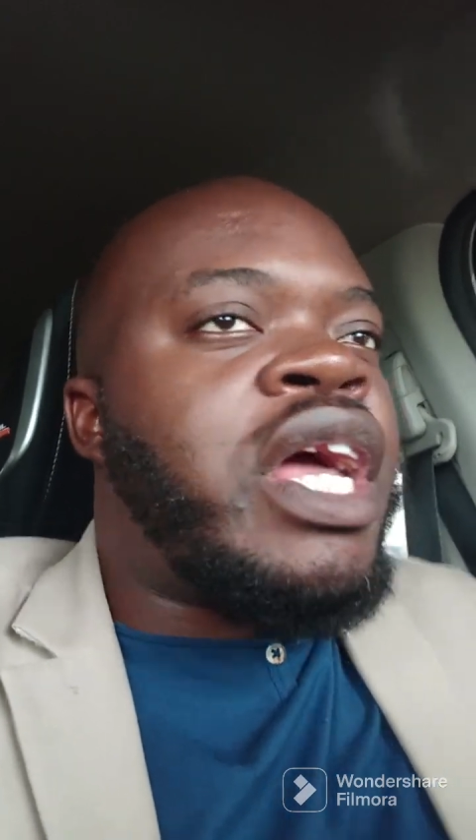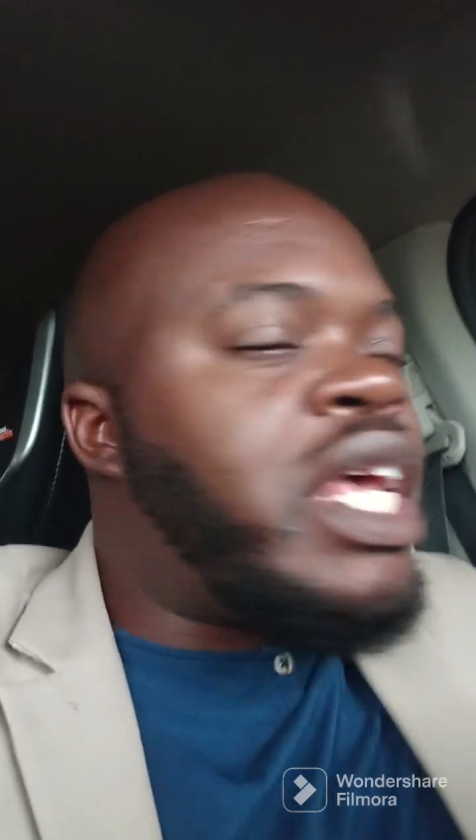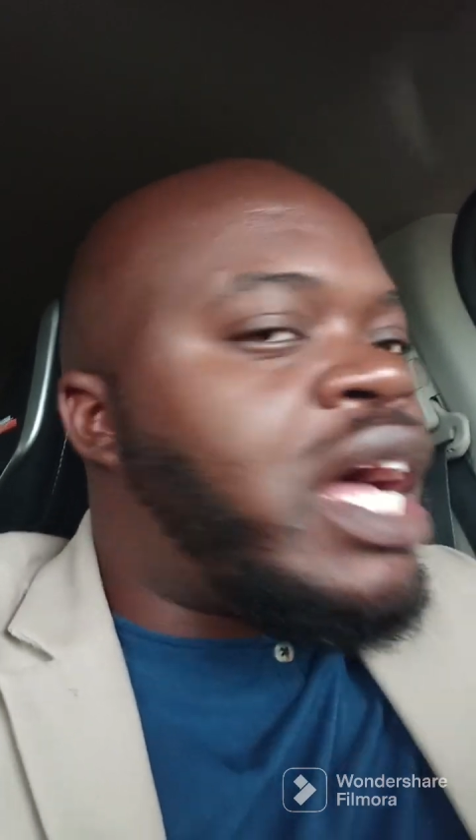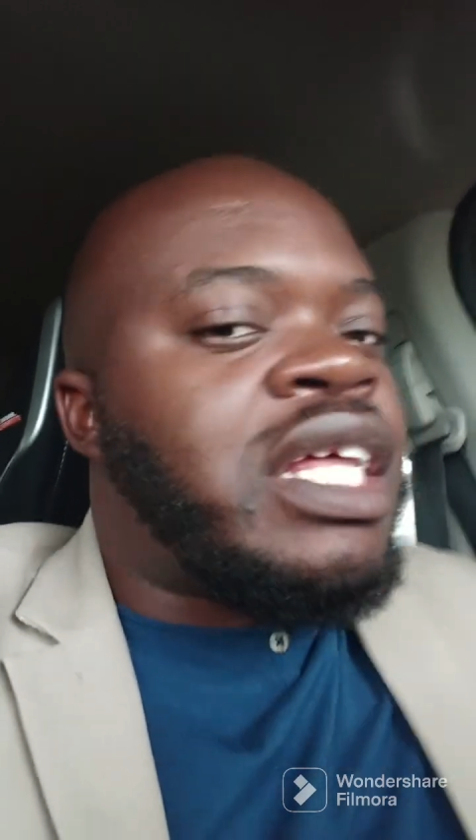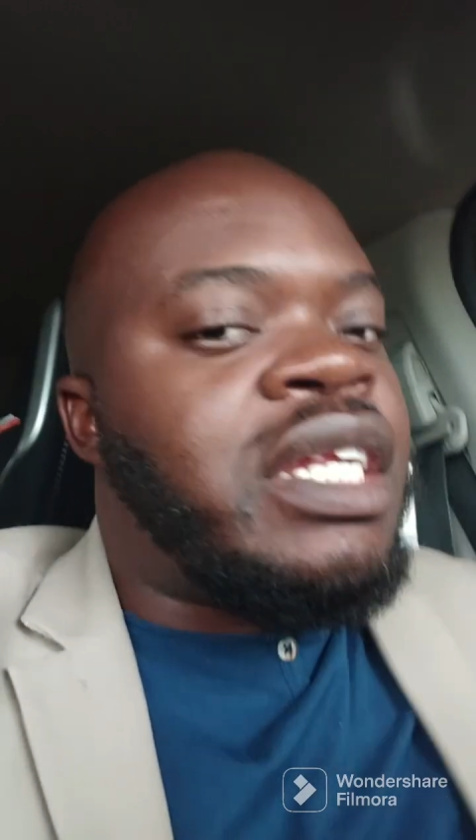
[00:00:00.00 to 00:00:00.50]

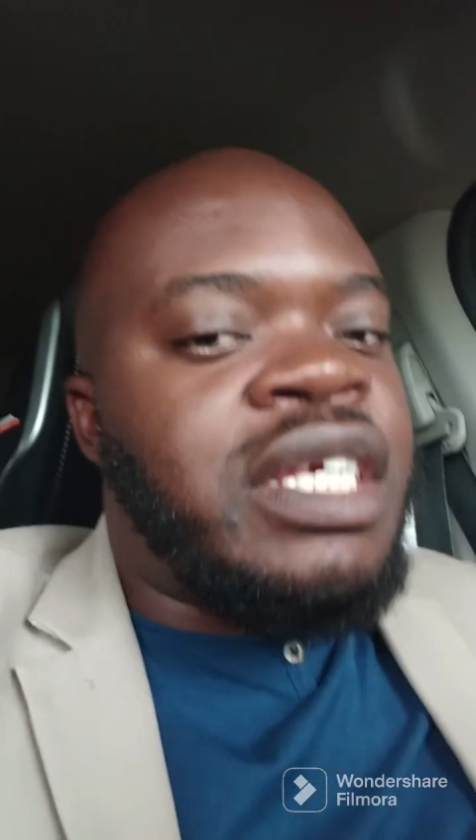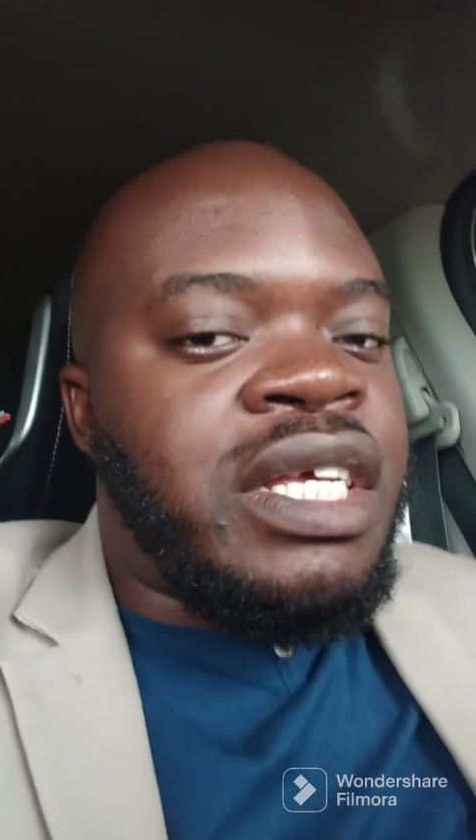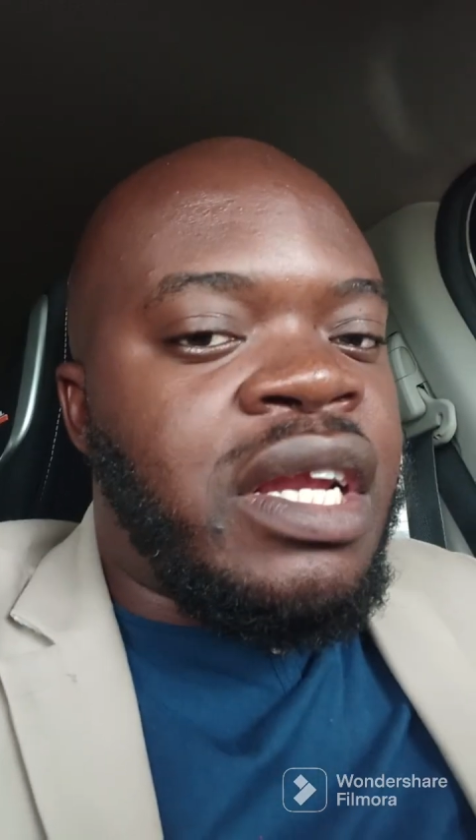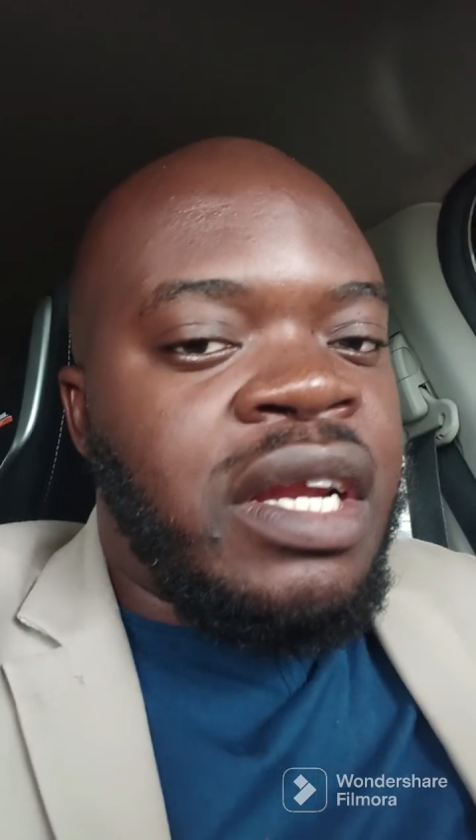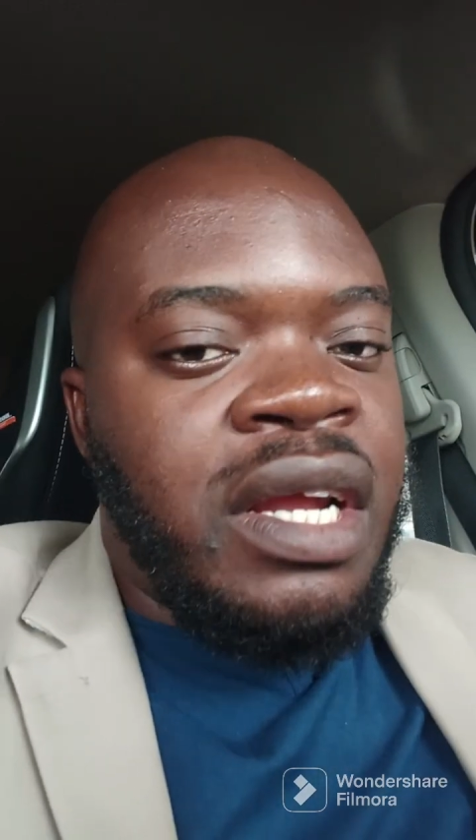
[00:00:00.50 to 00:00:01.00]
any other
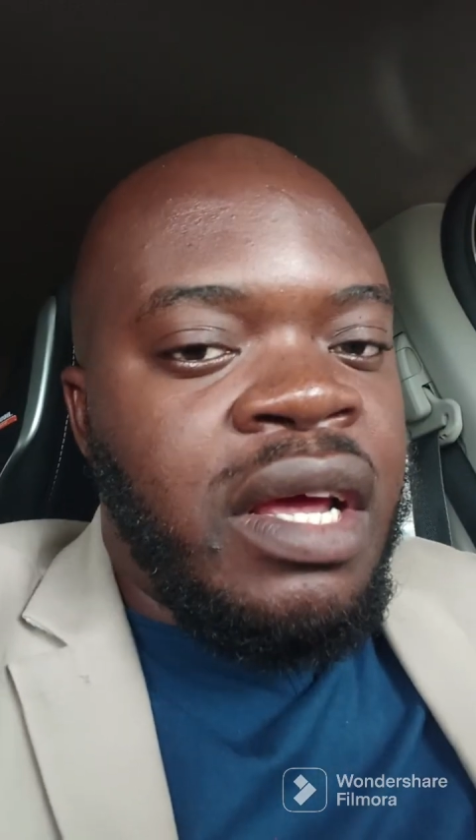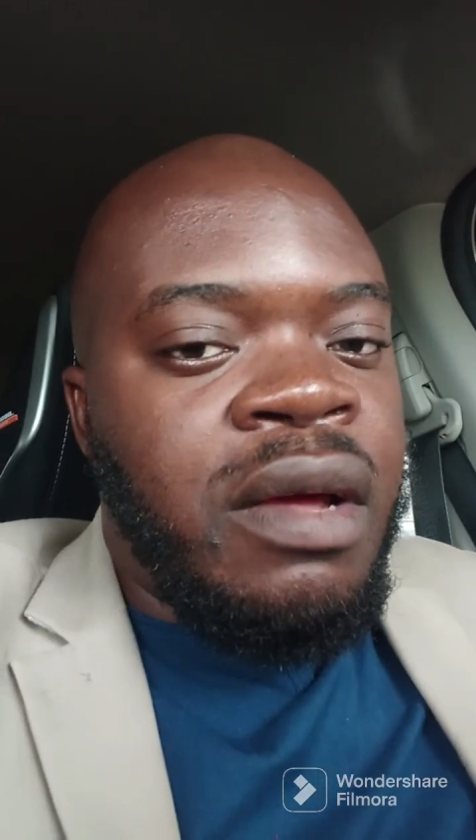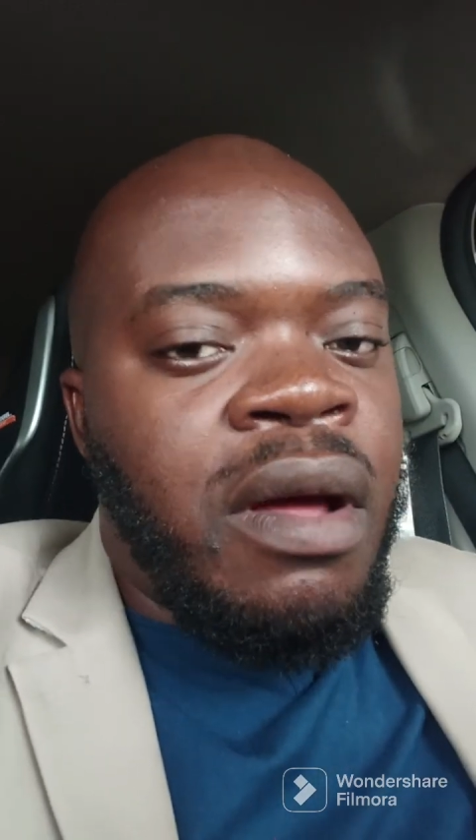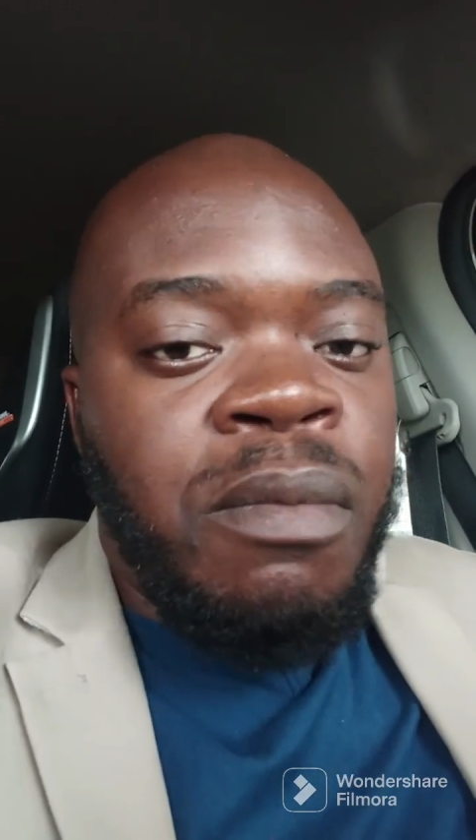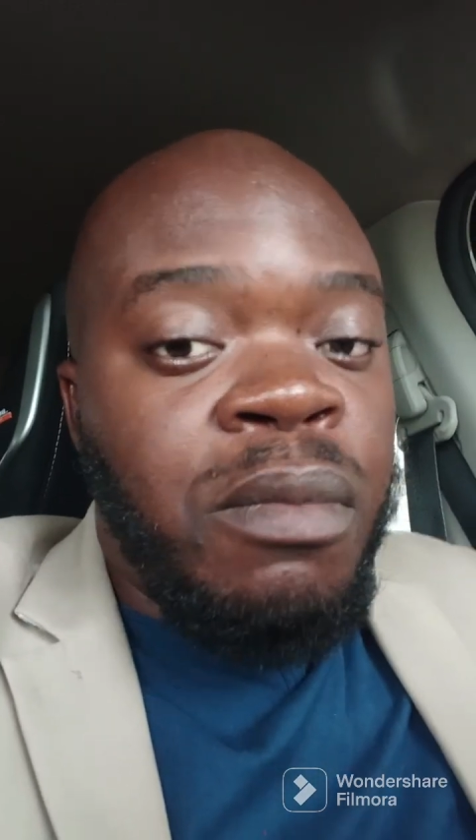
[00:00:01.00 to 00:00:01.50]
Nissan,
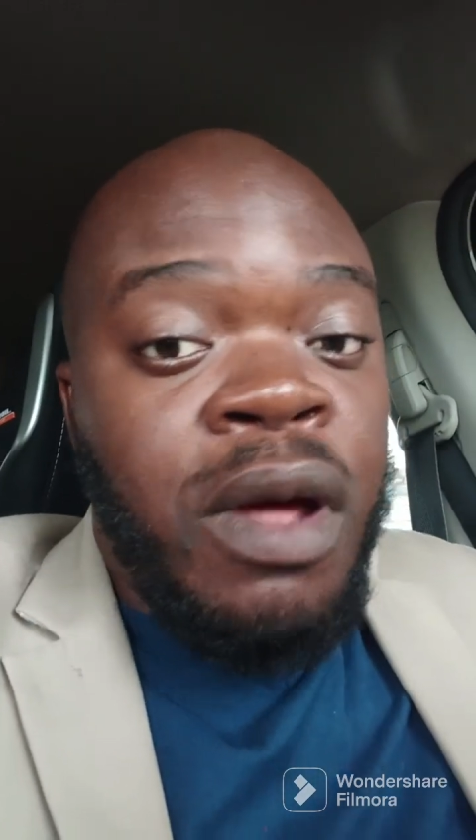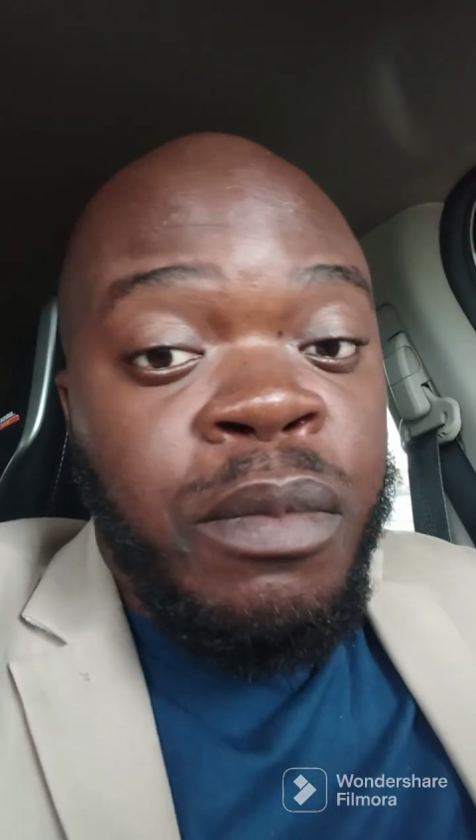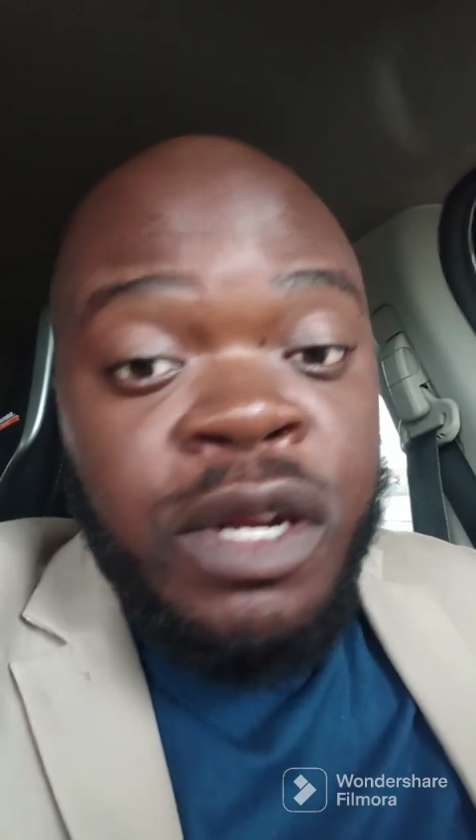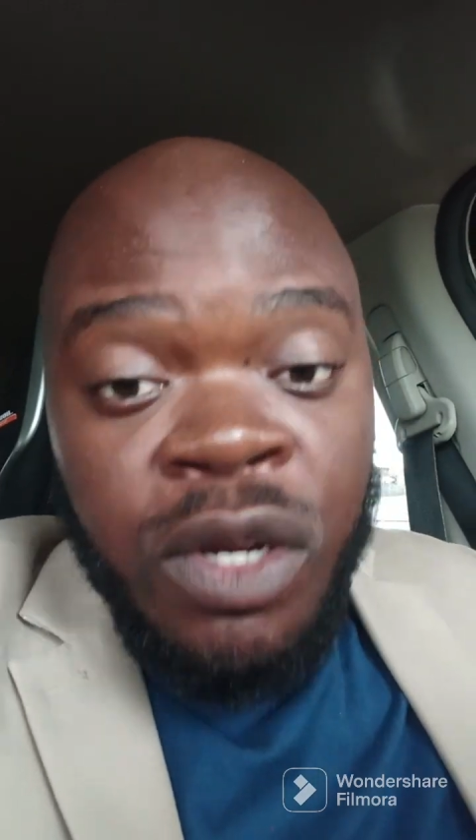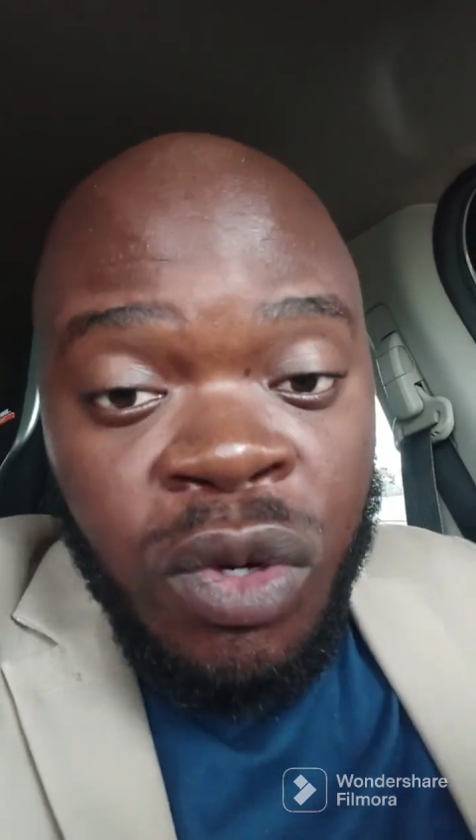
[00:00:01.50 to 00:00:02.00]

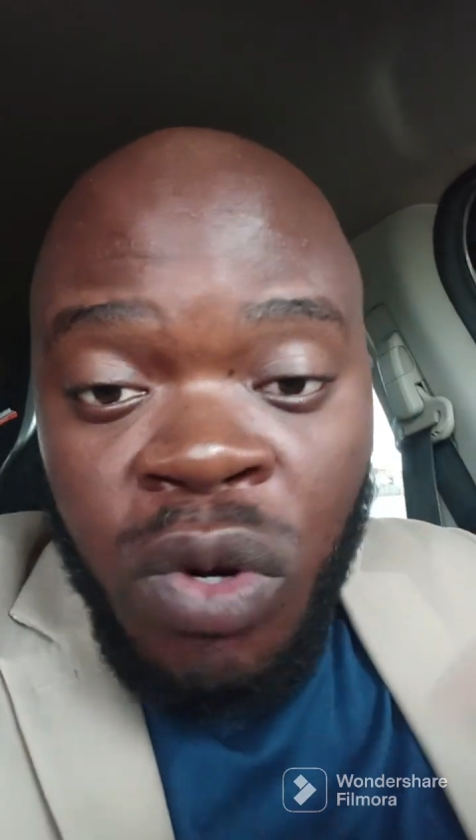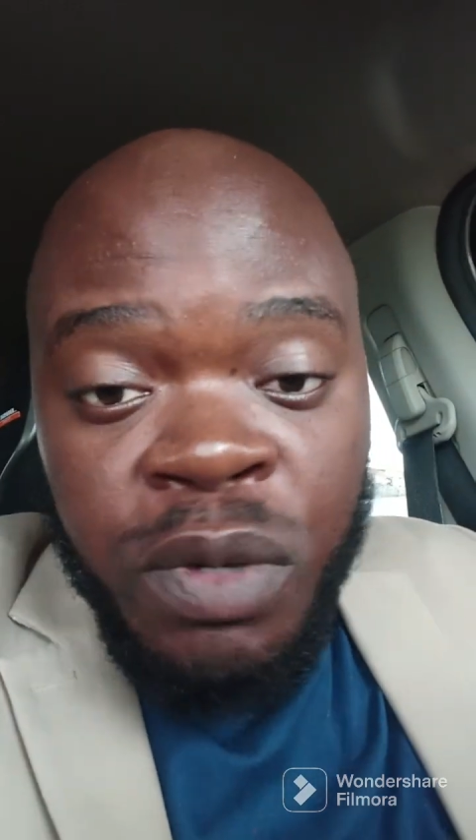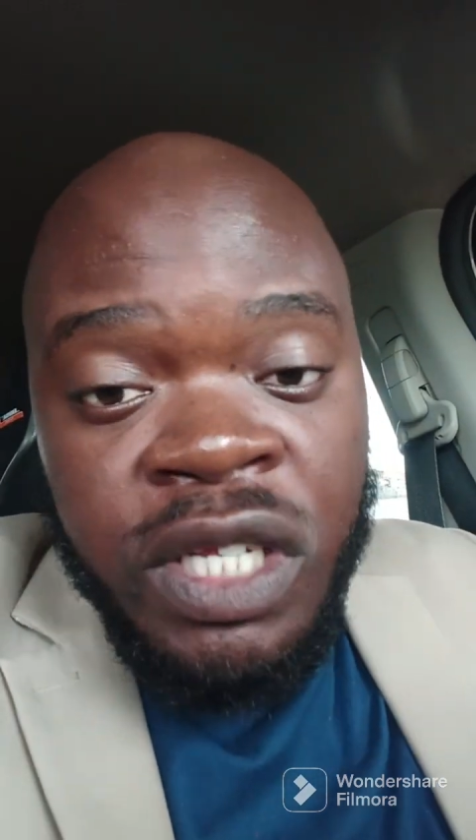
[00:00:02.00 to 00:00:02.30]
not